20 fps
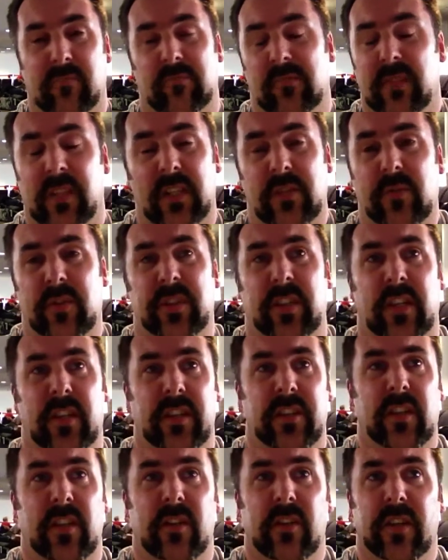As we said,
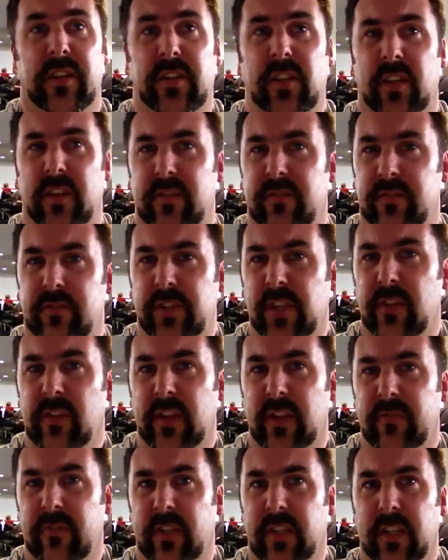it's generally
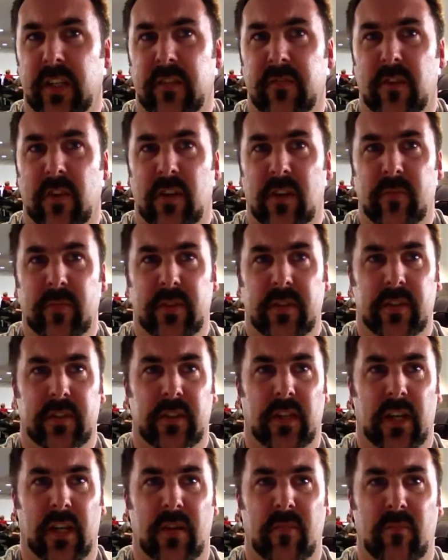a friendly environment,
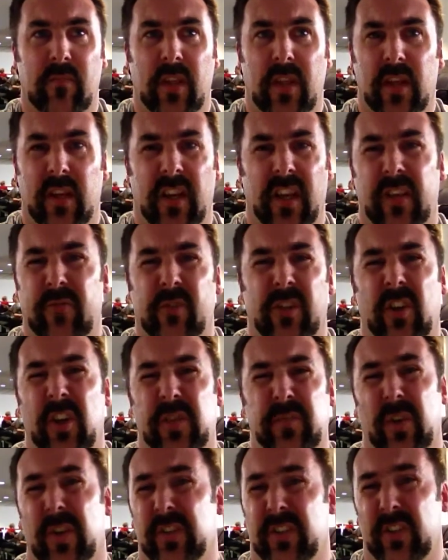and it relies
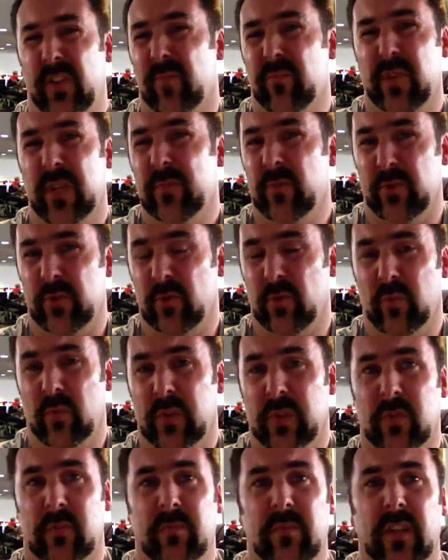mostly on people's
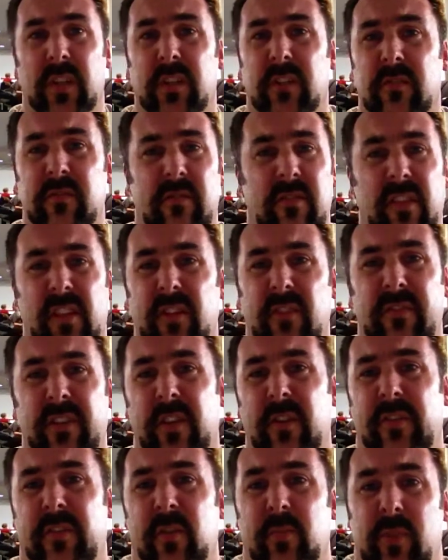goodwill. There are
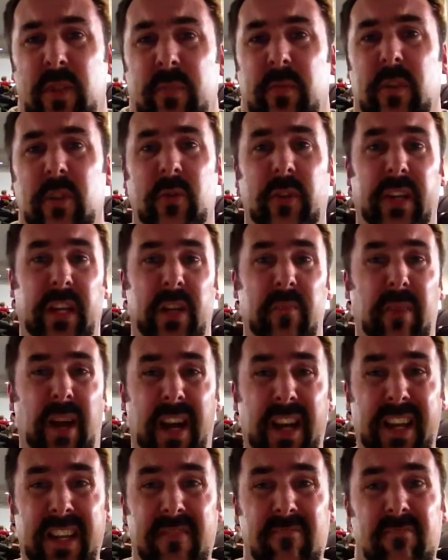very few people who are getting
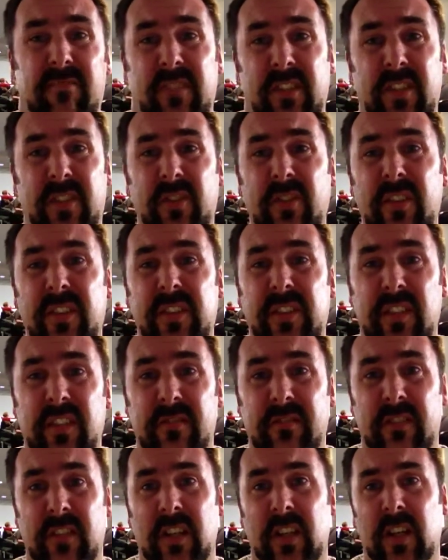paid to do this stuff,
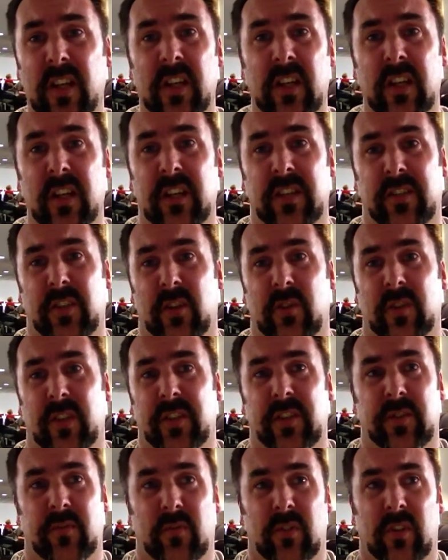so it
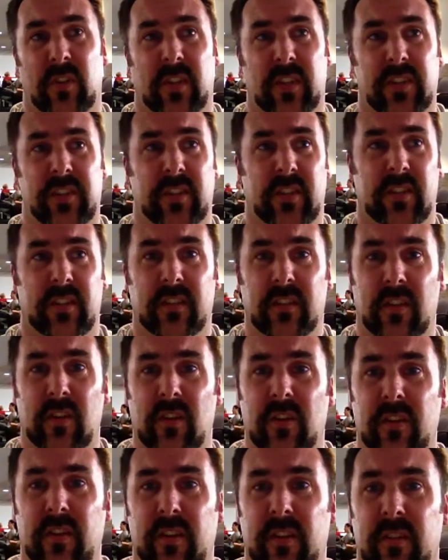just relies
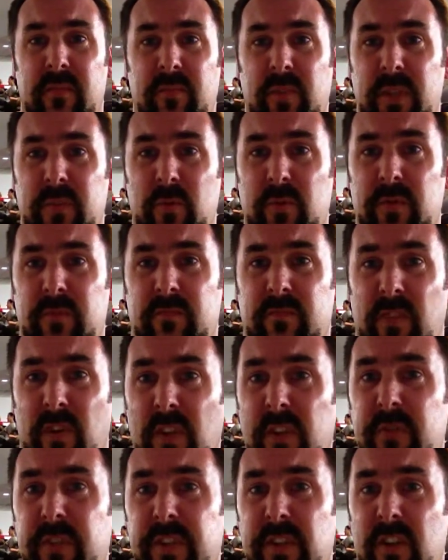on people's
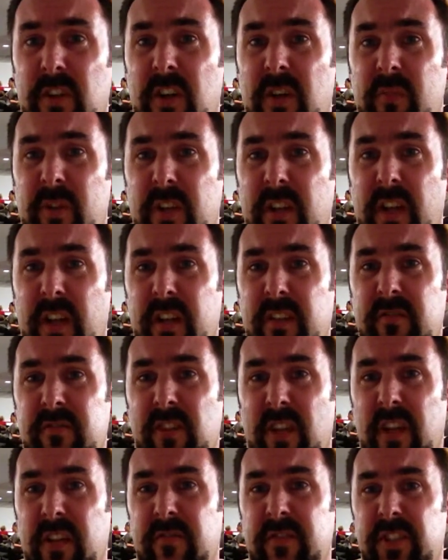voluntary time
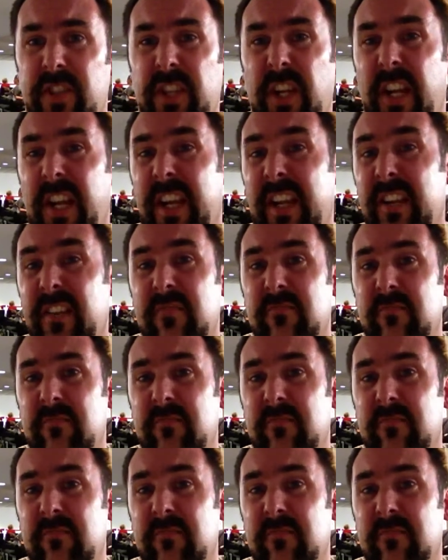and shared